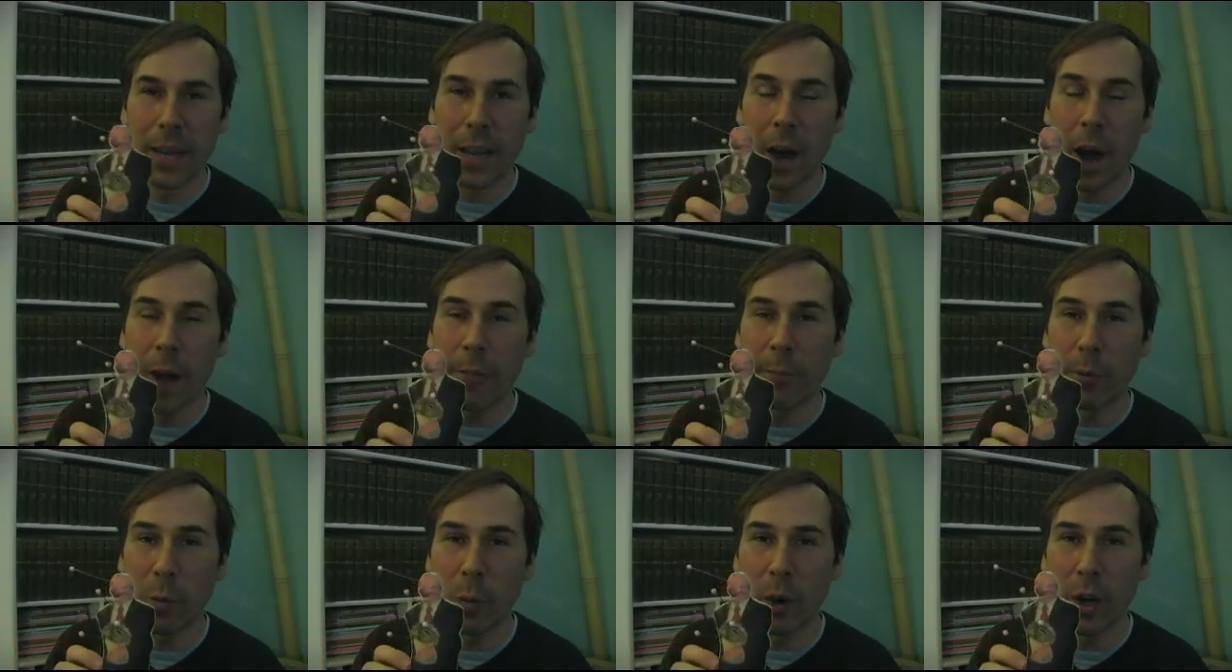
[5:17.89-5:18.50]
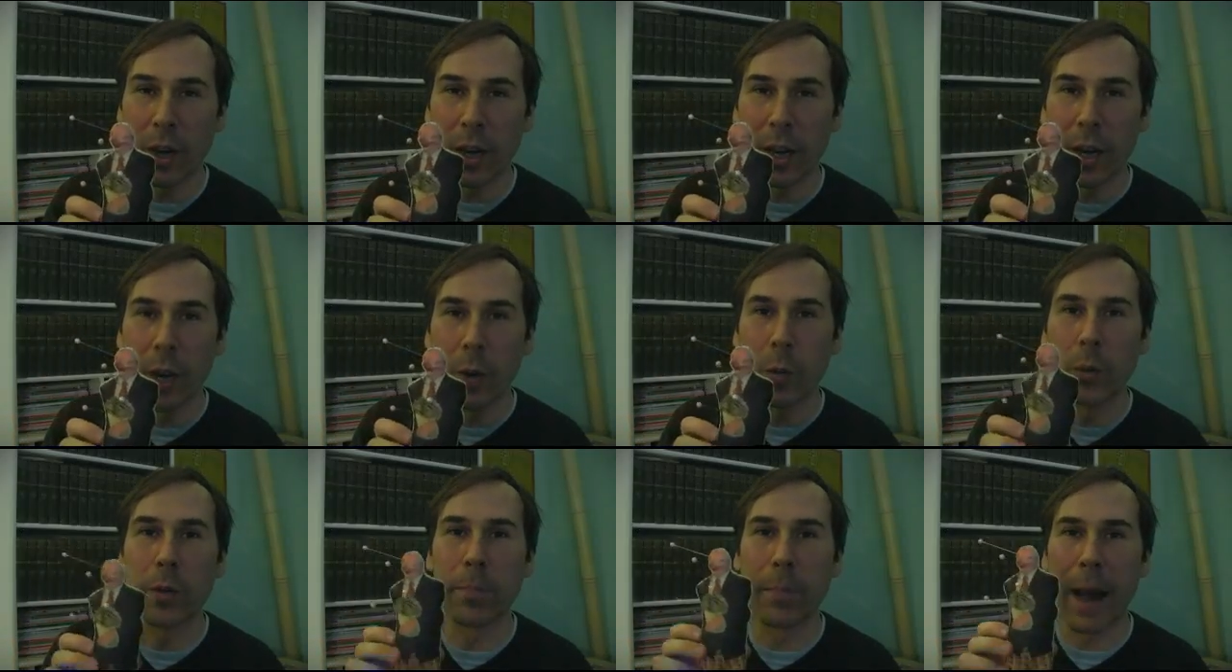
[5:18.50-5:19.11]
off at work
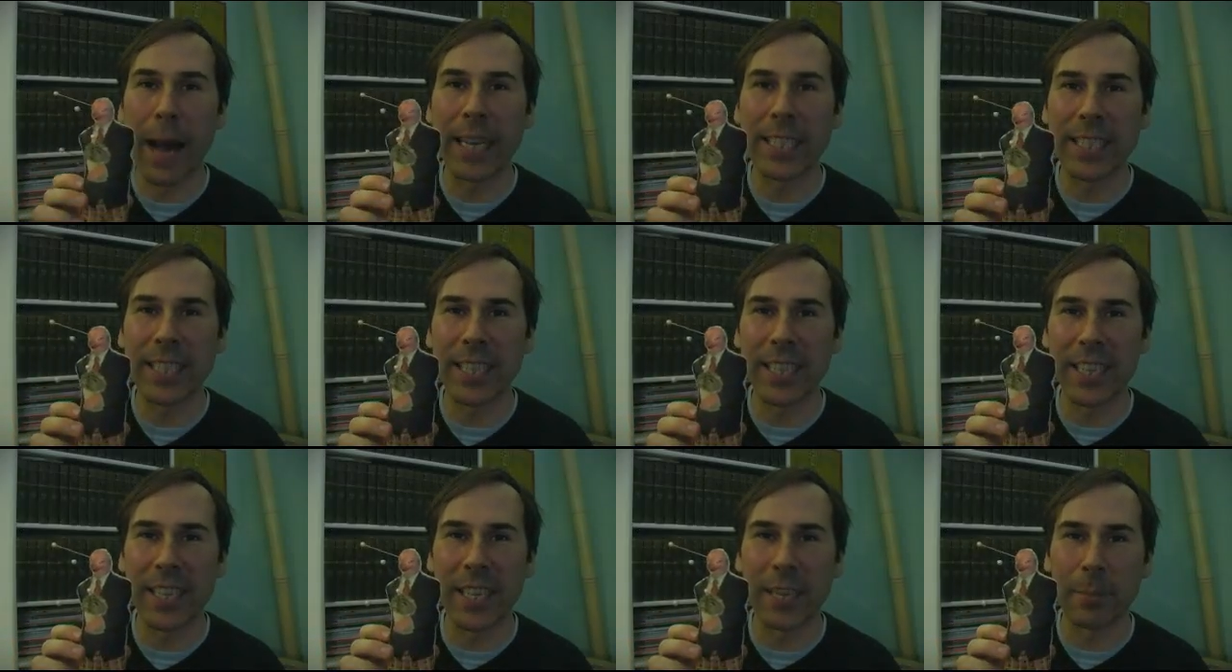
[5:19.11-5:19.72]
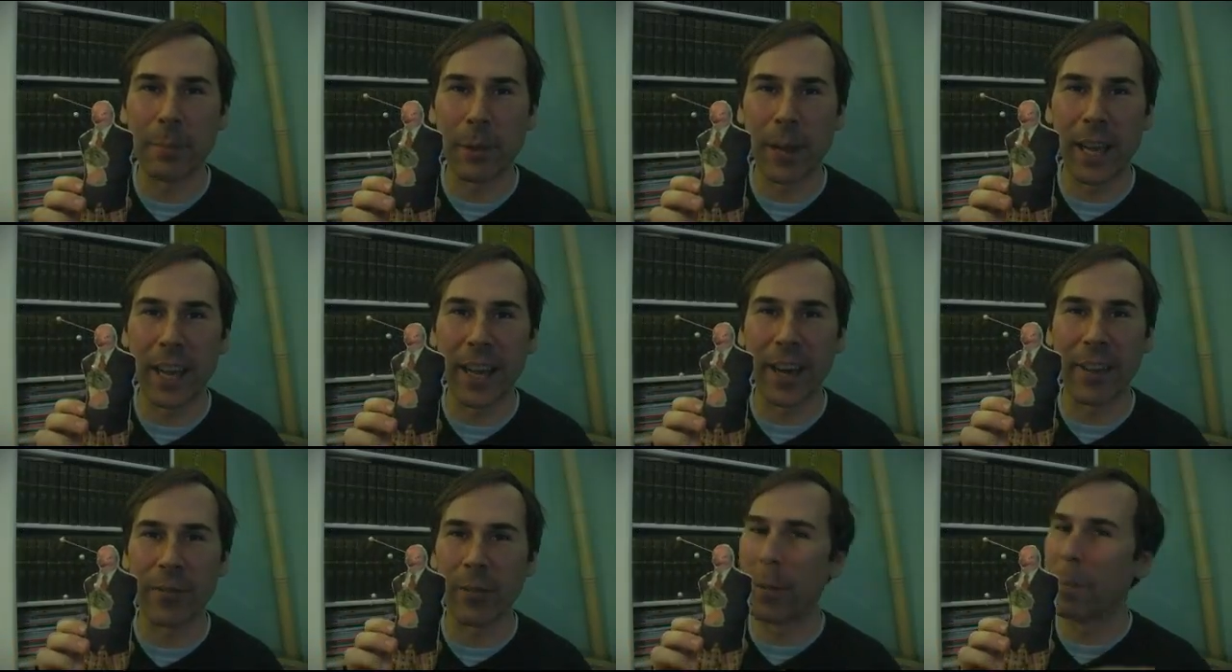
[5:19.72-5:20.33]
with my CD
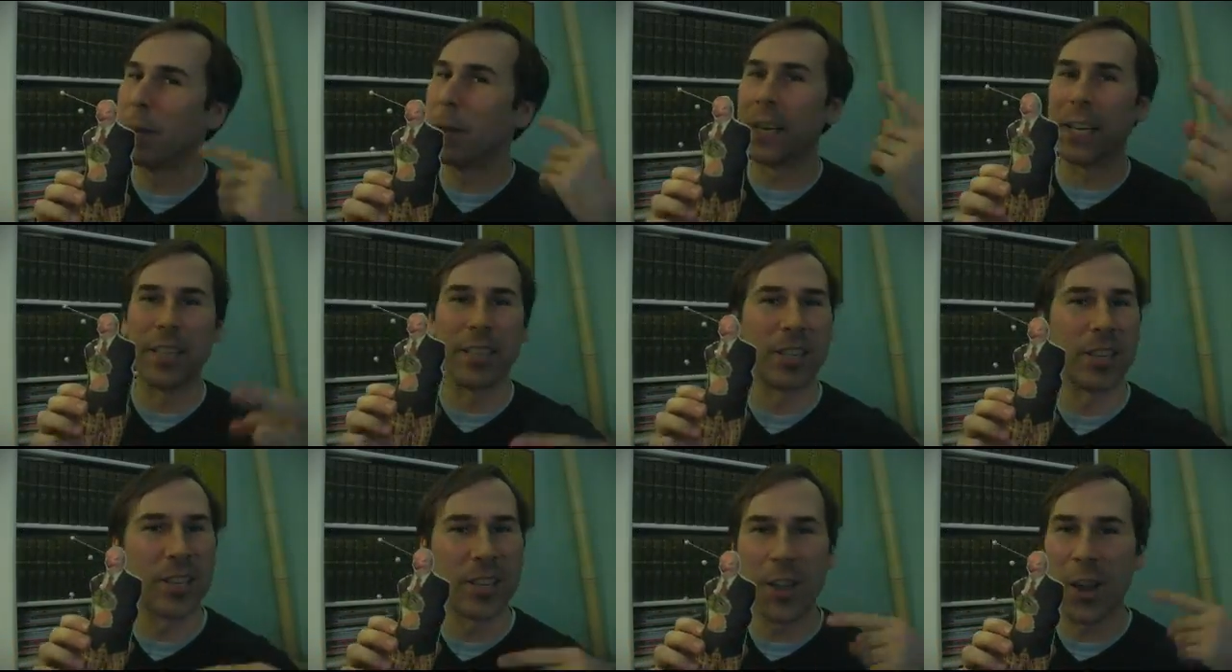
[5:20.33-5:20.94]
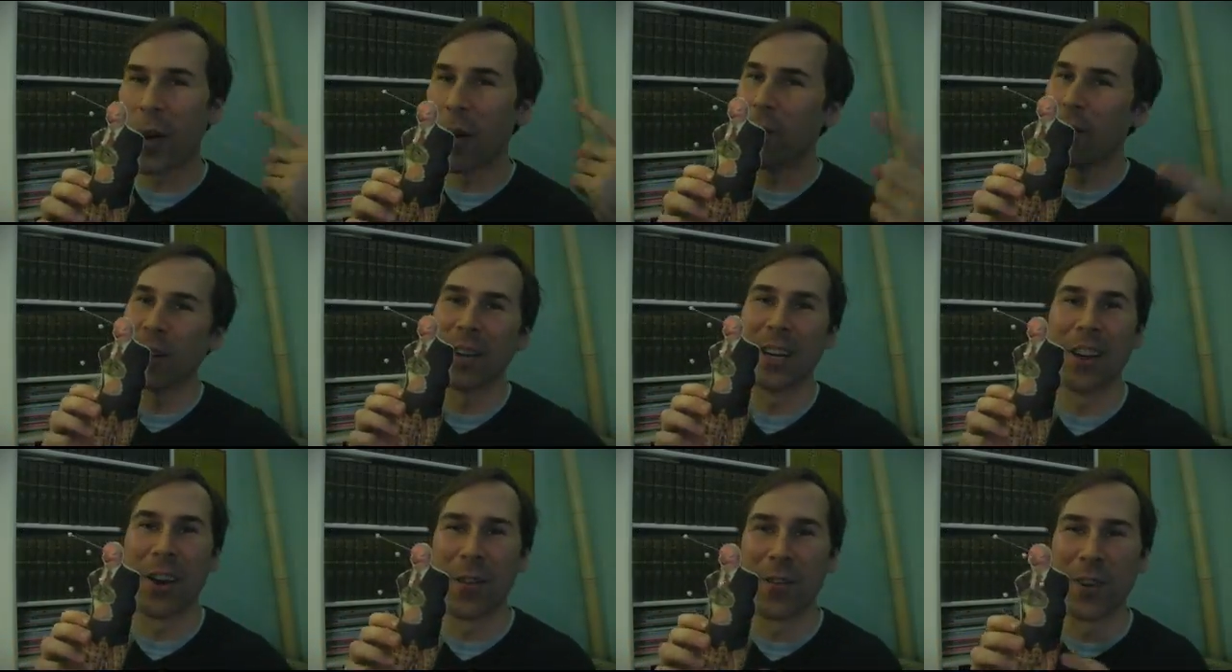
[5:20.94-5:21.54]
playing on repeat, just over
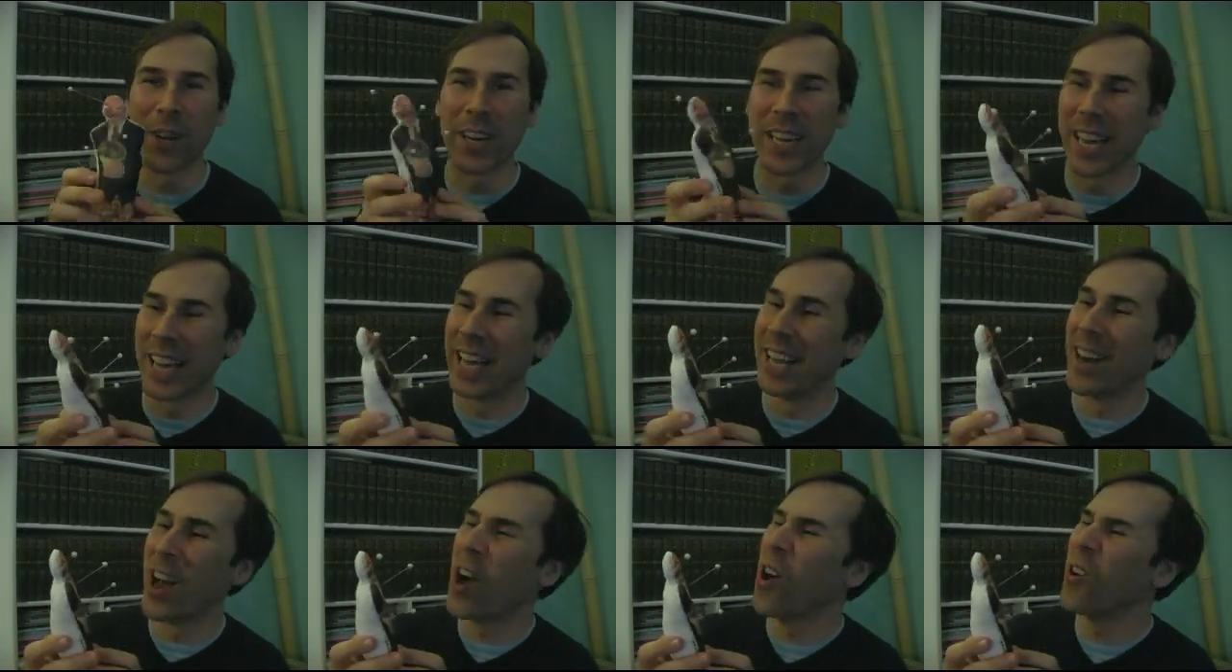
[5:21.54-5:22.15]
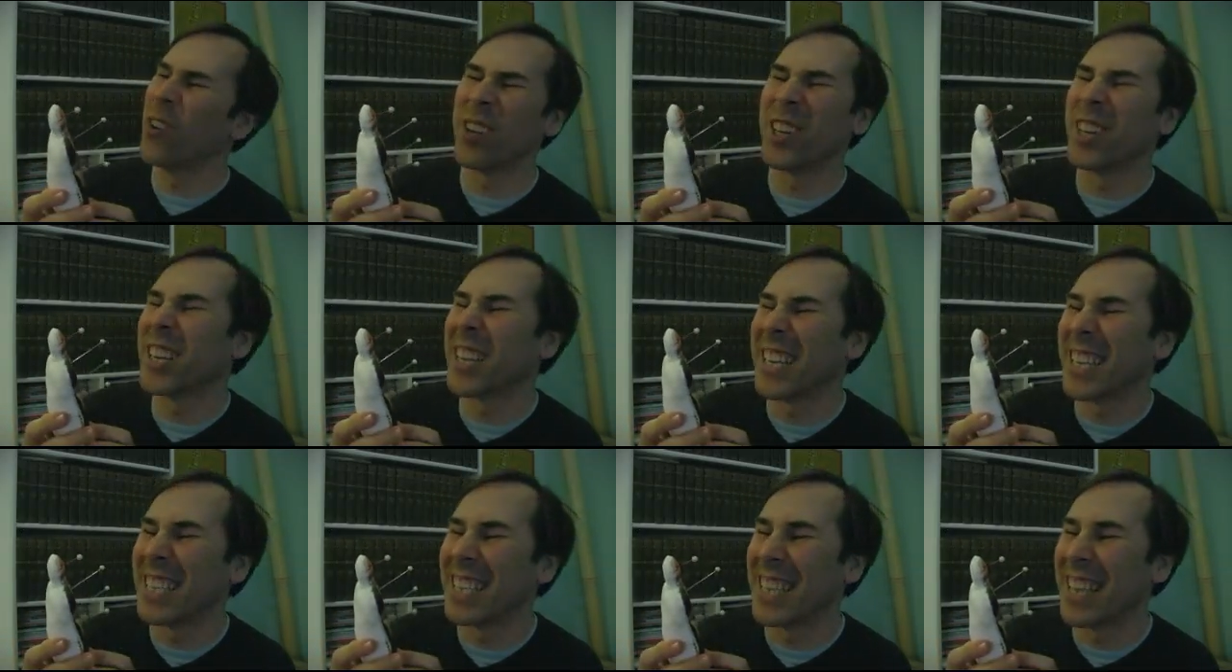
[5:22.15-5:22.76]
and over again. Oh, you're
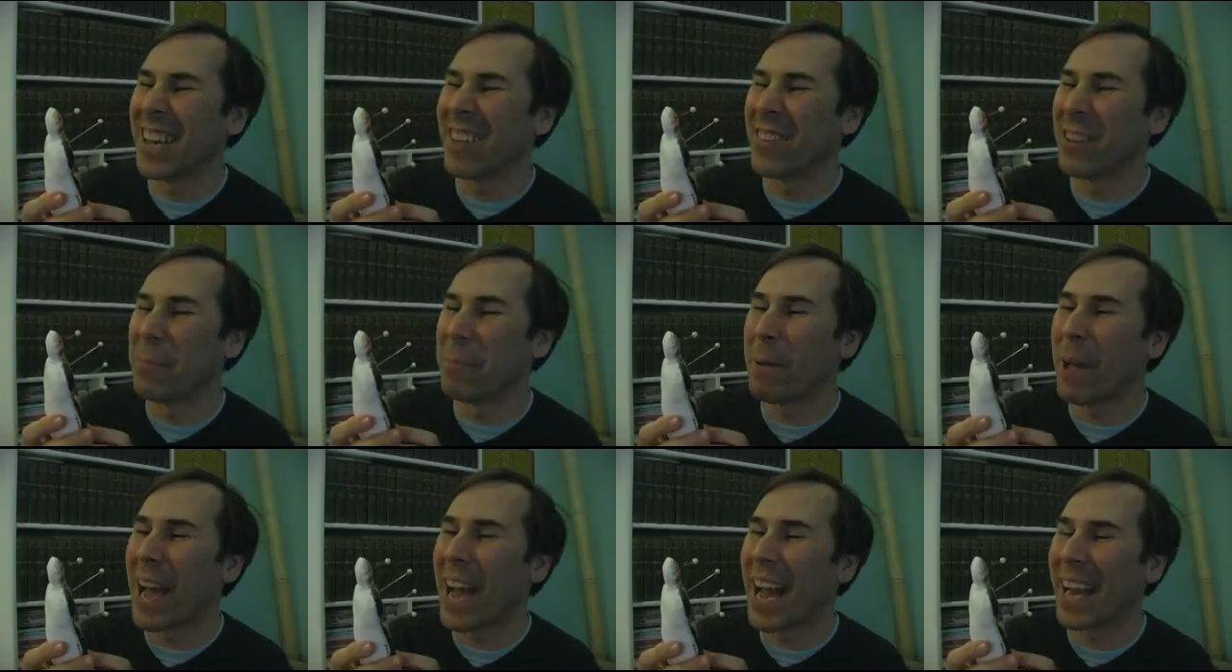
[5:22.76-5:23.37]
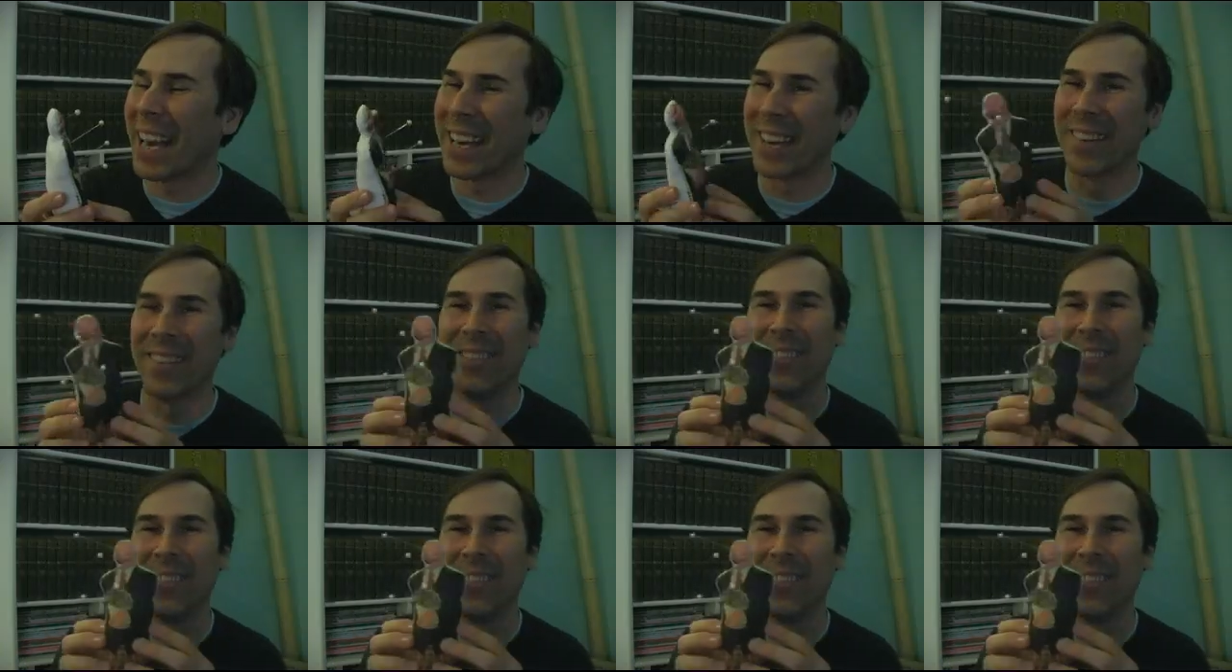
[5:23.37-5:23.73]
gonna love it, Pat.